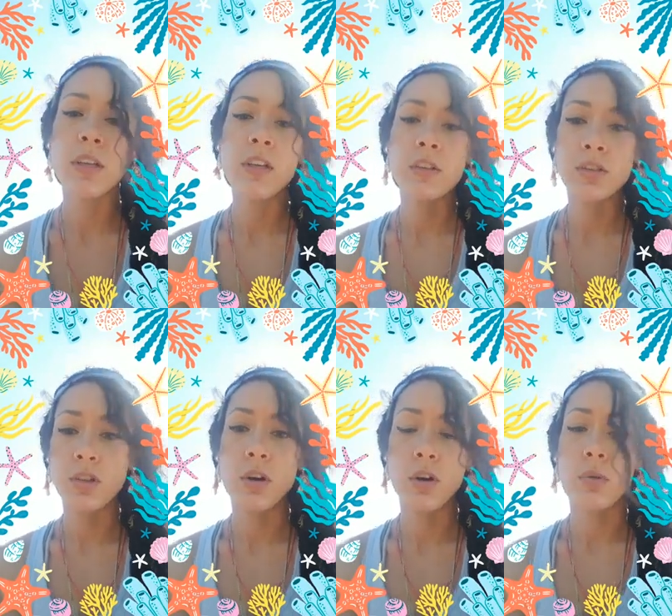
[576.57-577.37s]

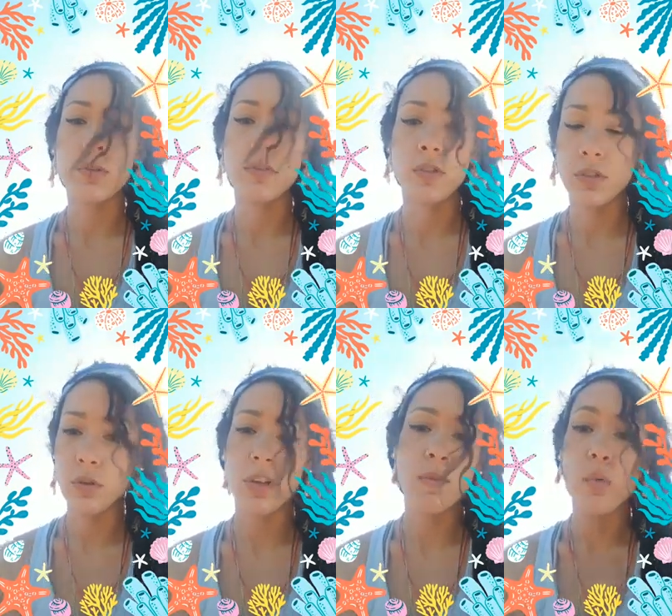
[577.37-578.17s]
So just
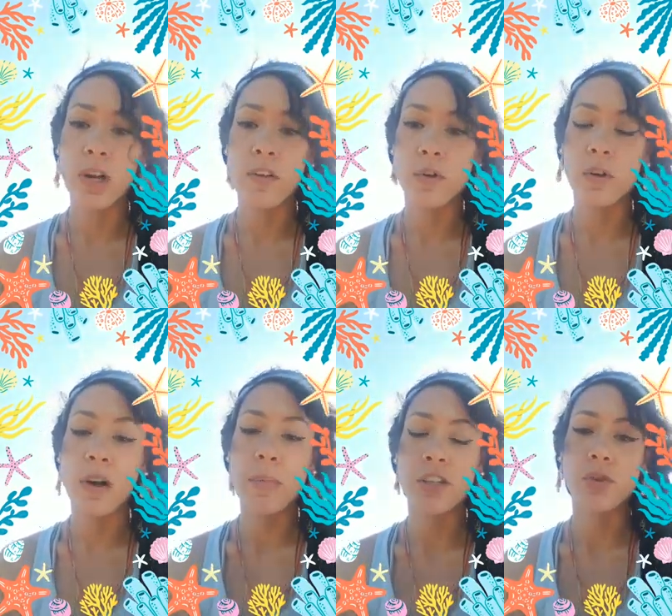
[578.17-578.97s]
don't give him whatever.
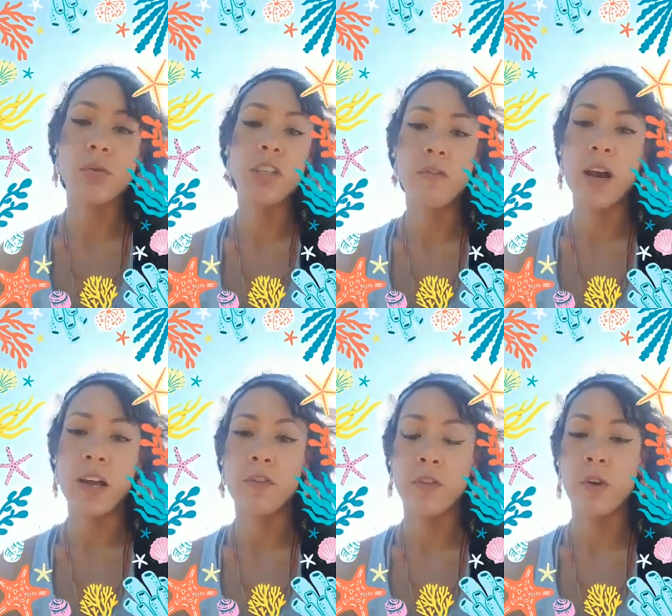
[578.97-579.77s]
Make sure you
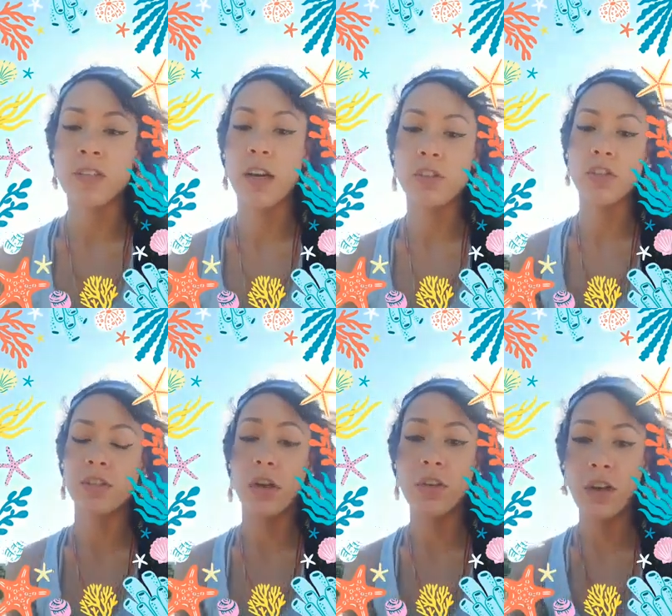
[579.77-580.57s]
divine first, and I'll
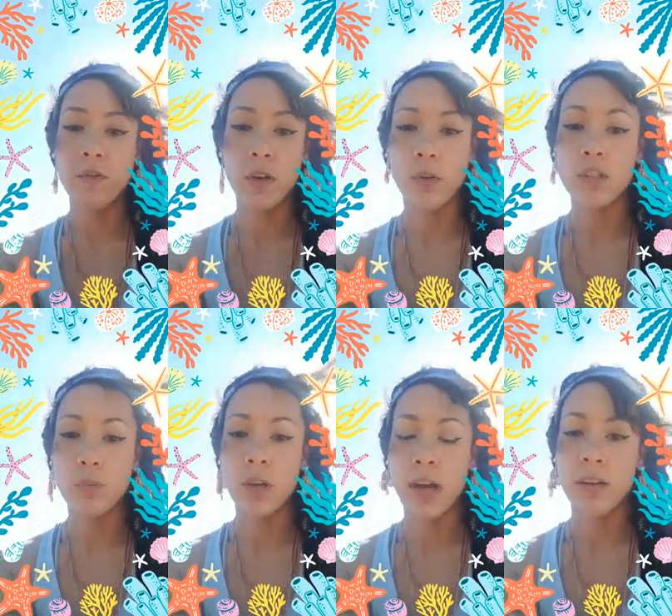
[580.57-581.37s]
share that video as
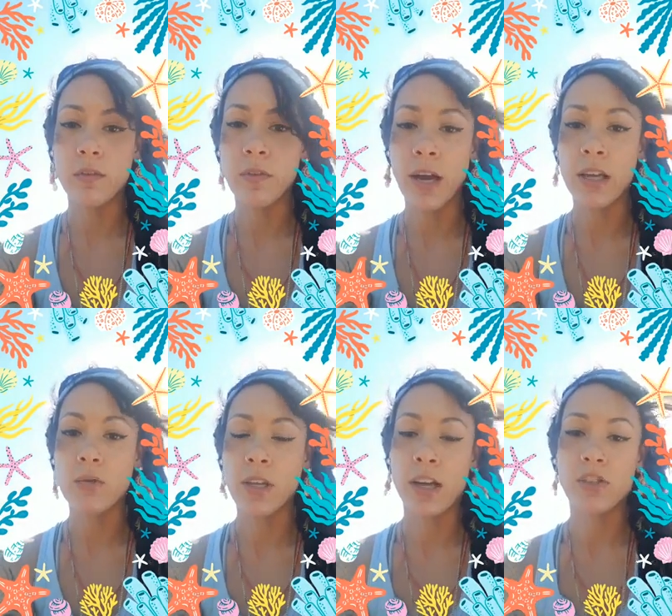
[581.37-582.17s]
well on how to divine.
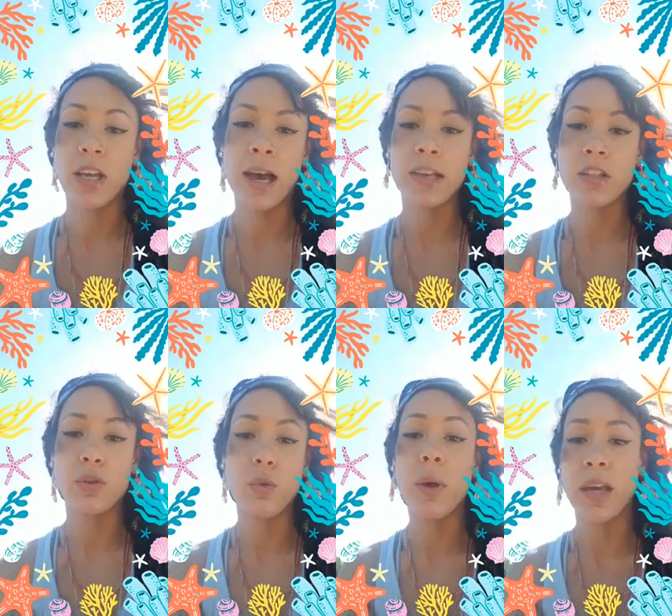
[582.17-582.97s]
You could actually ask
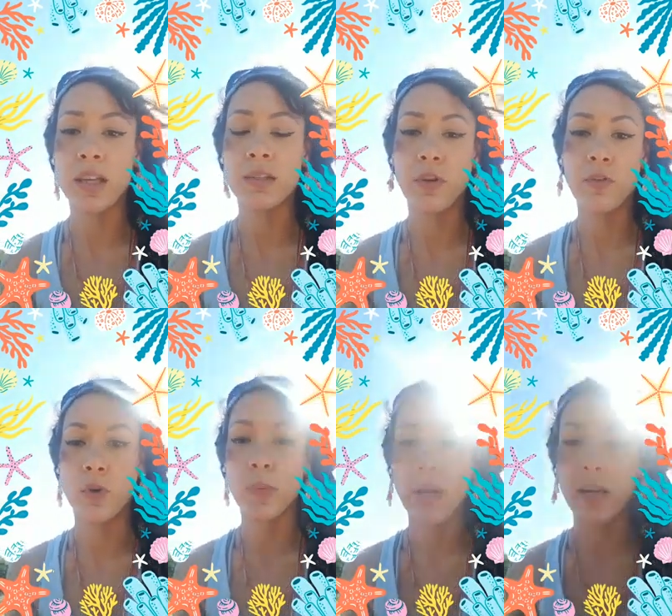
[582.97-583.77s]
through pennies with
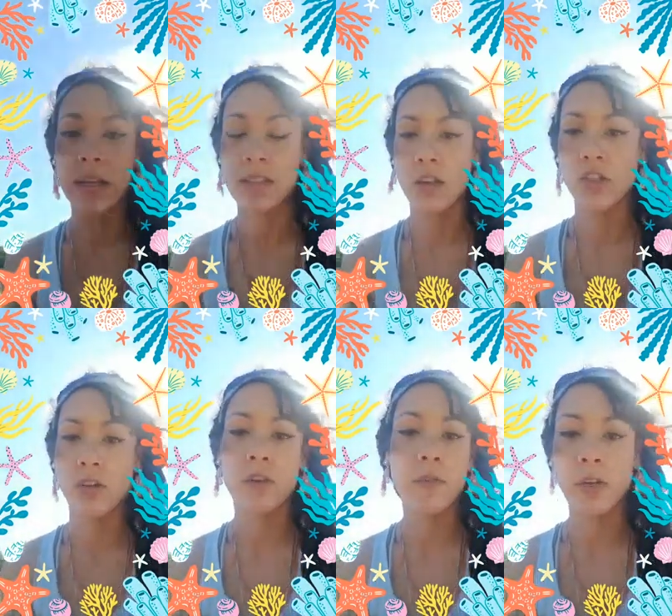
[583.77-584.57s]
4 pennies, and I'll
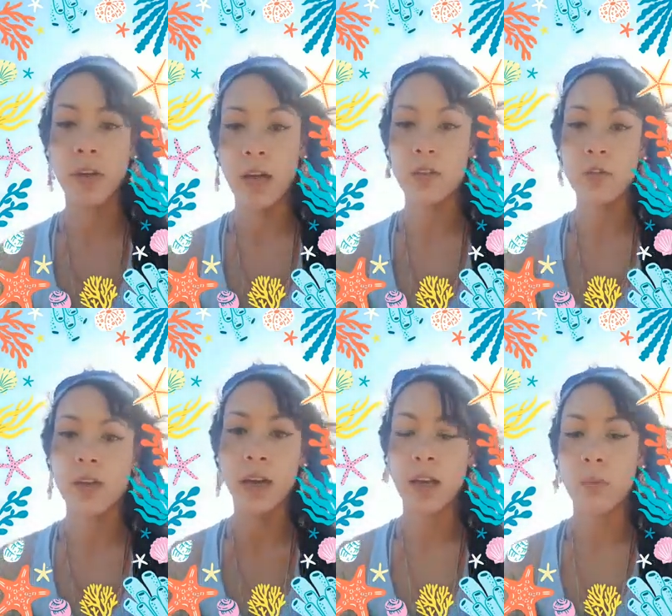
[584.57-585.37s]
share a video on how to do
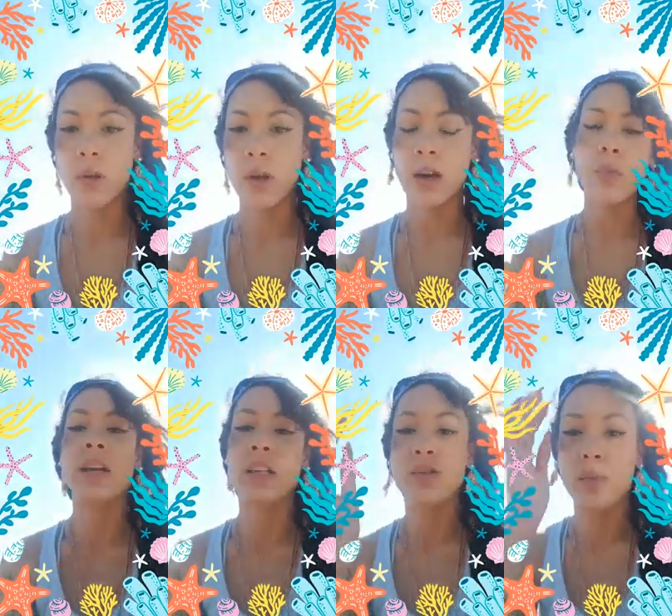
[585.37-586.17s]
that. I don't want
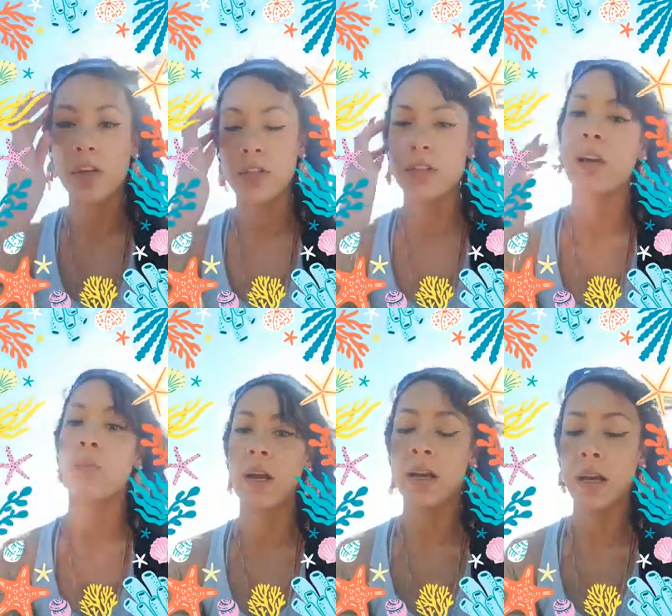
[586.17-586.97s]
to get too much into
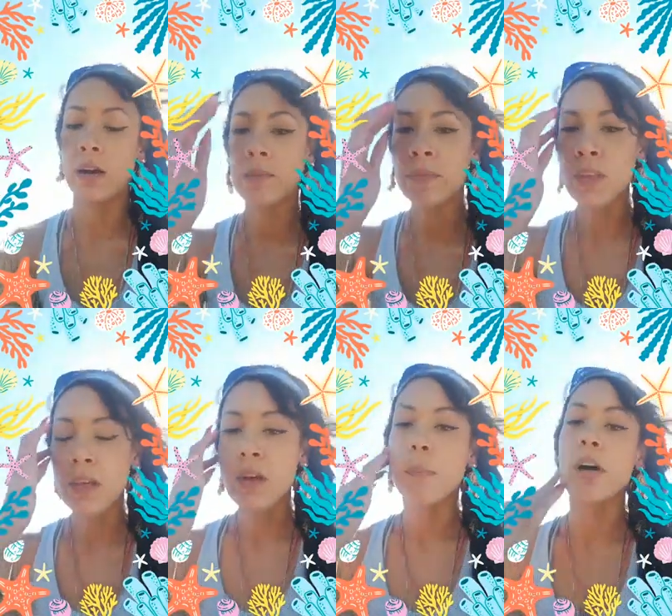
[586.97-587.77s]
that right now,
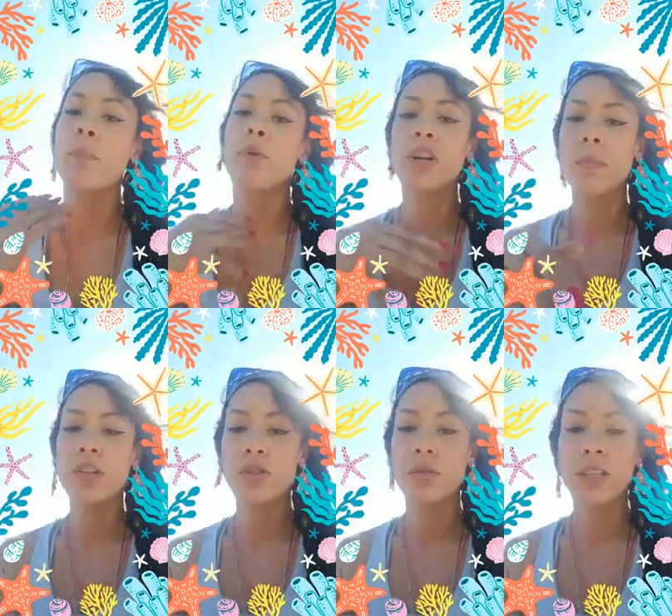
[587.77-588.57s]
but pretty
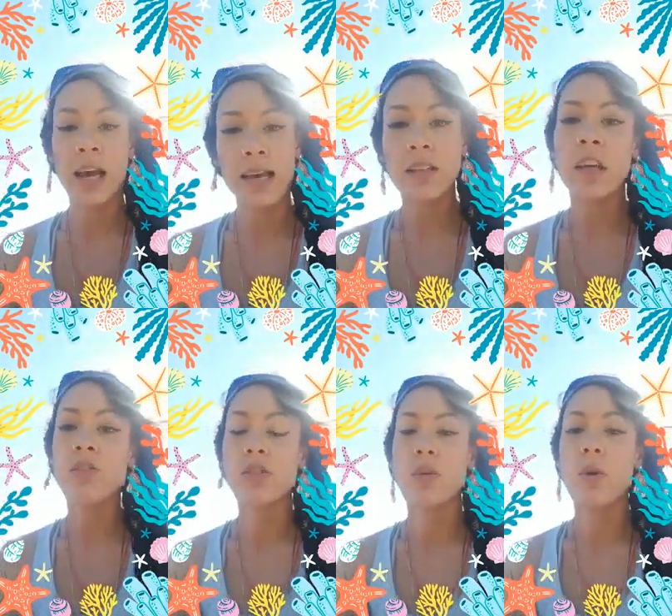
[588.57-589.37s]
much you'll just ask
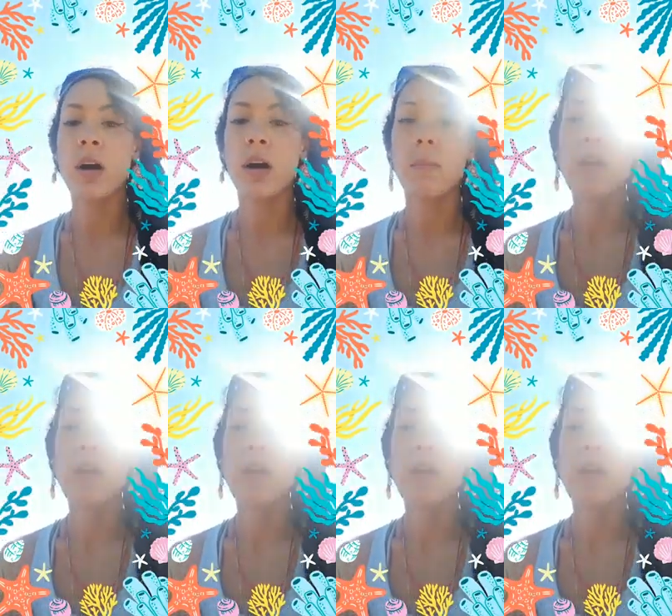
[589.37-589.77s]
Eshu